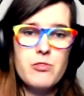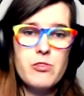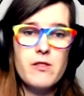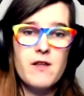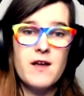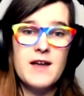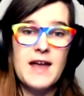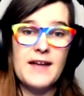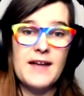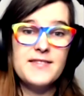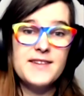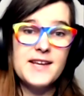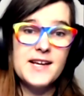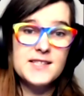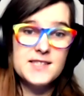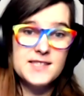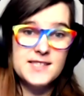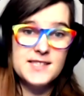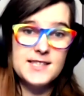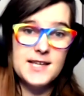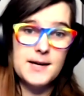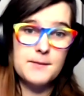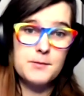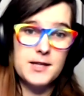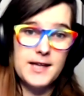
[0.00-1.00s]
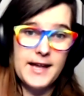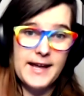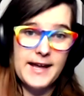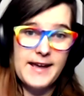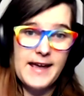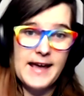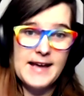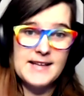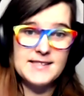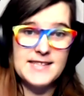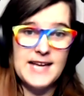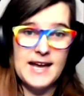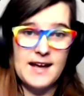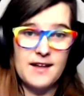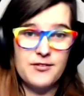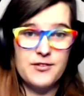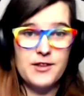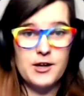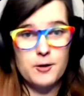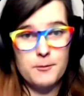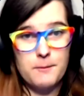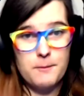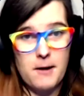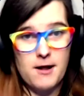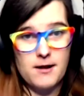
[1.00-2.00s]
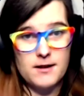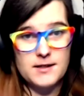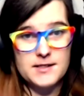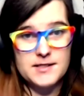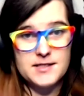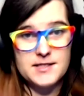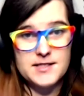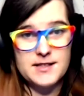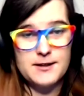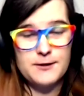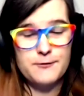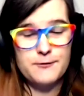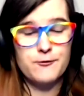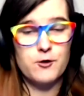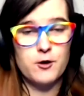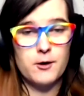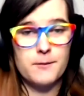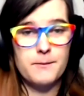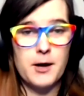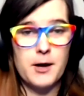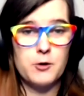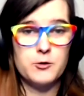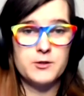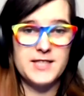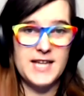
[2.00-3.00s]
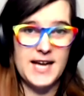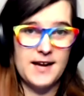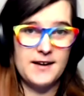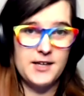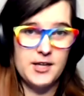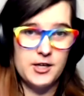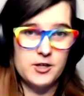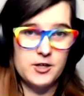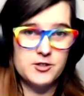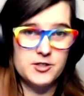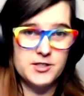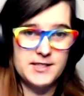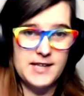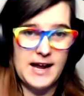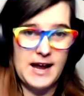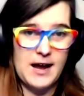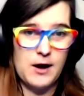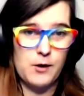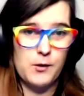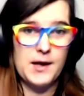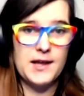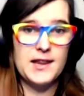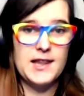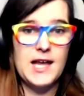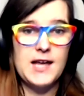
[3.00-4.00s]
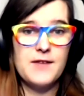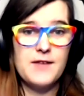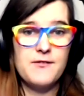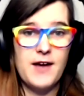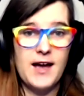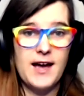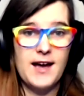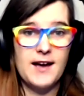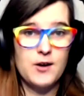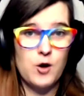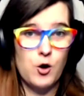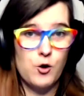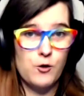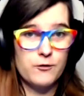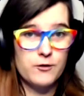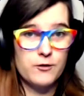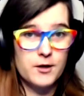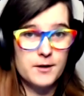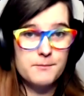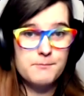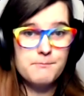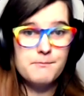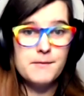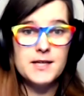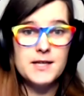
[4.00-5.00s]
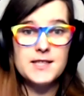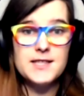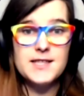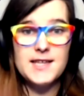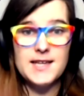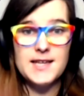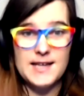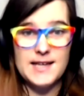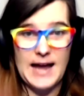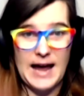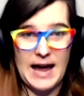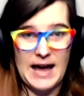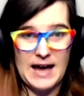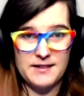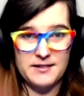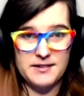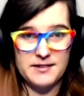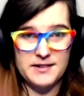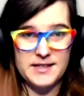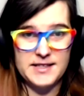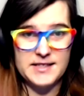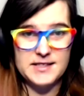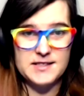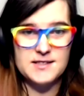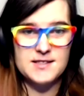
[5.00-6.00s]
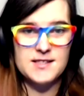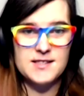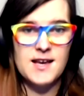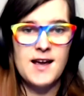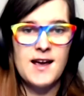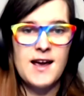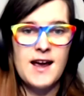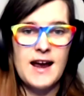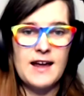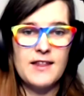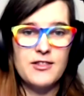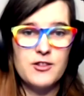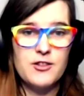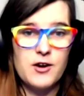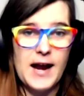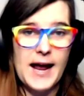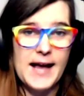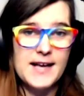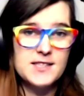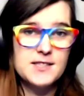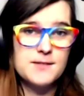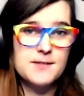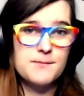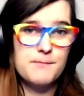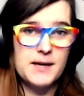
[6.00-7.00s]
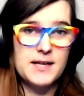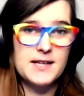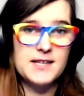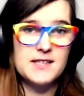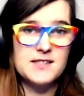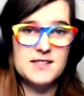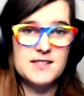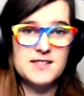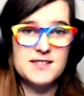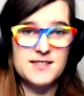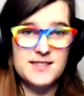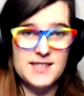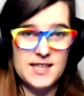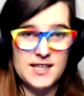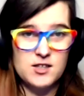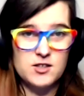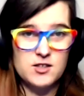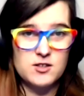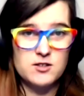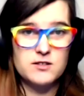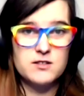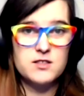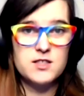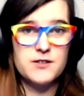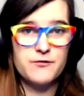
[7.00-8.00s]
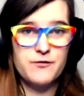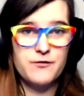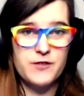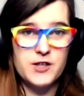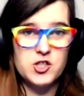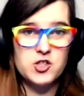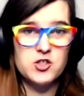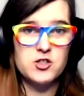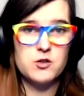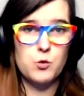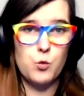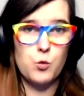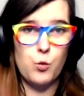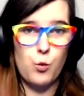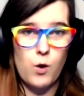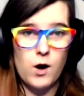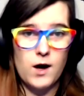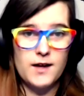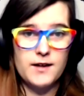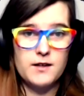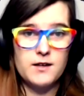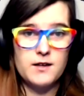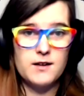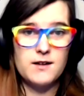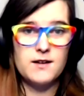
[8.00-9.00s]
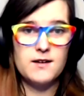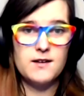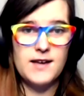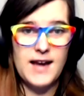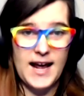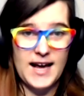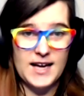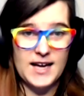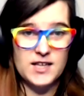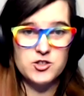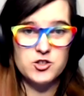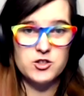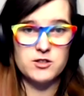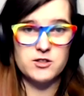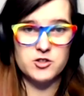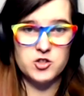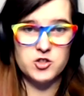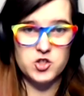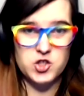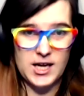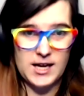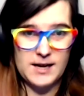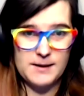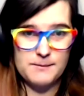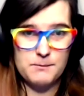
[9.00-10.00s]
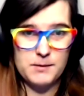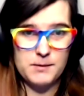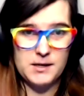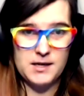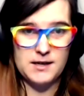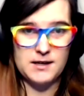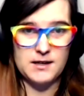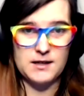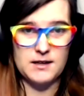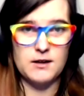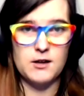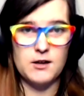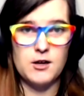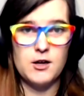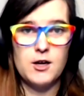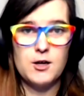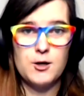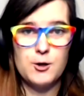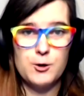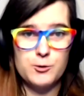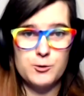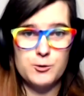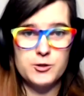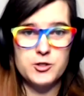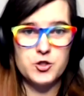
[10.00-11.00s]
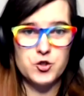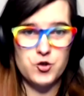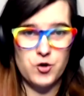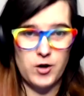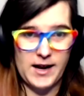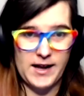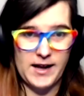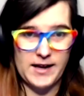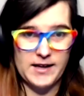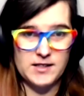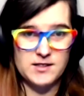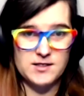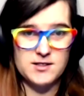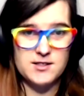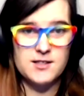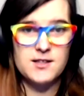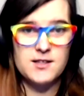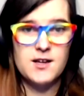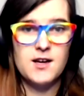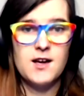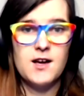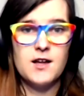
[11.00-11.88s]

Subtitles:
And the NCAA has had their policy for about 10 years now, and they've had over a million athletes, and there hasn't been a single Division I national champion who's trans.